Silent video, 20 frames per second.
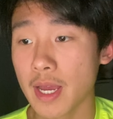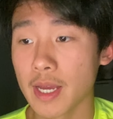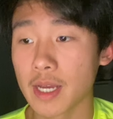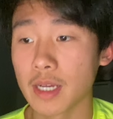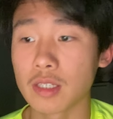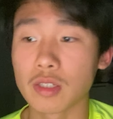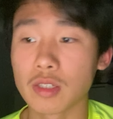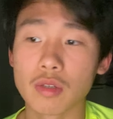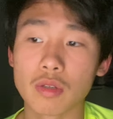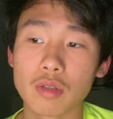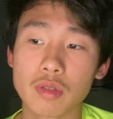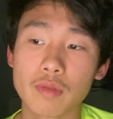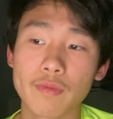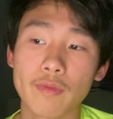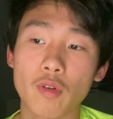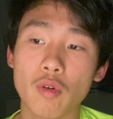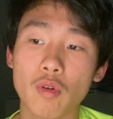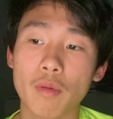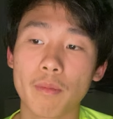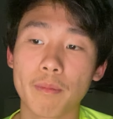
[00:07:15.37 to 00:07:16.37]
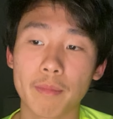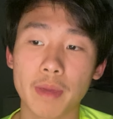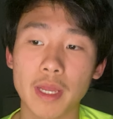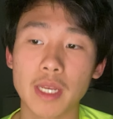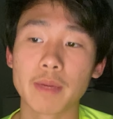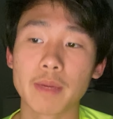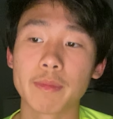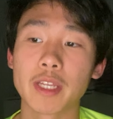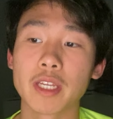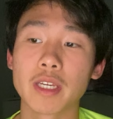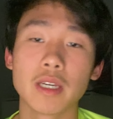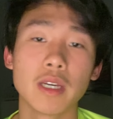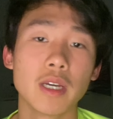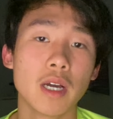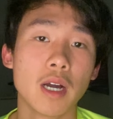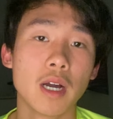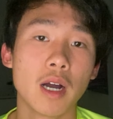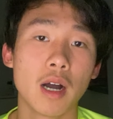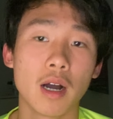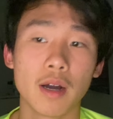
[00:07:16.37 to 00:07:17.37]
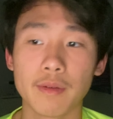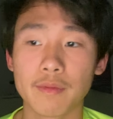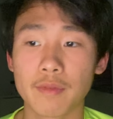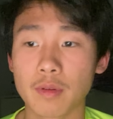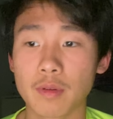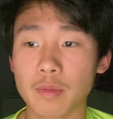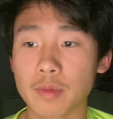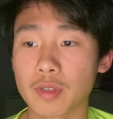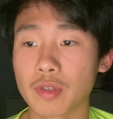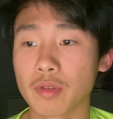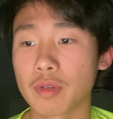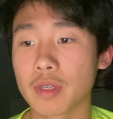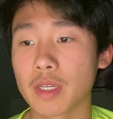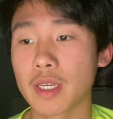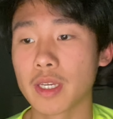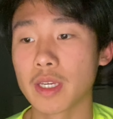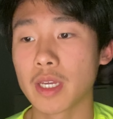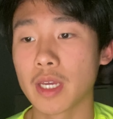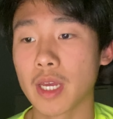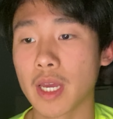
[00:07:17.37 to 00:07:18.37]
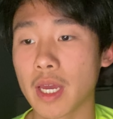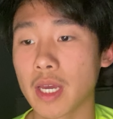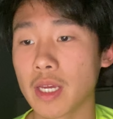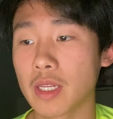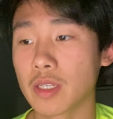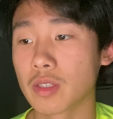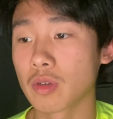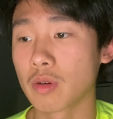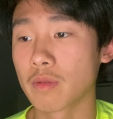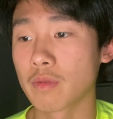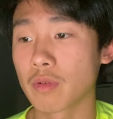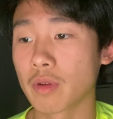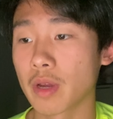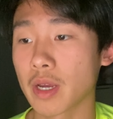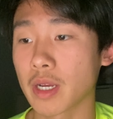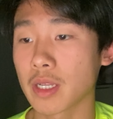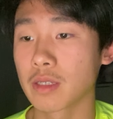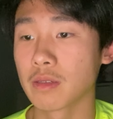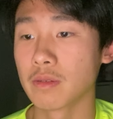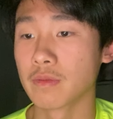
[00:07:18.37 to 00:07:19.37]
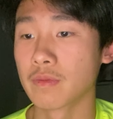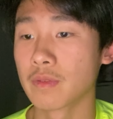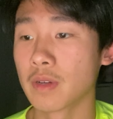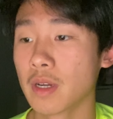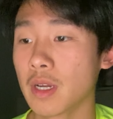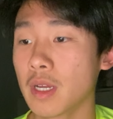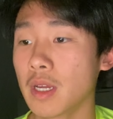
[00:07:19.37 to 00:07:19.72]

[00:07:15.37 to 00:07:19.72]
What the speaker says: It's used for many inflammatory and overactive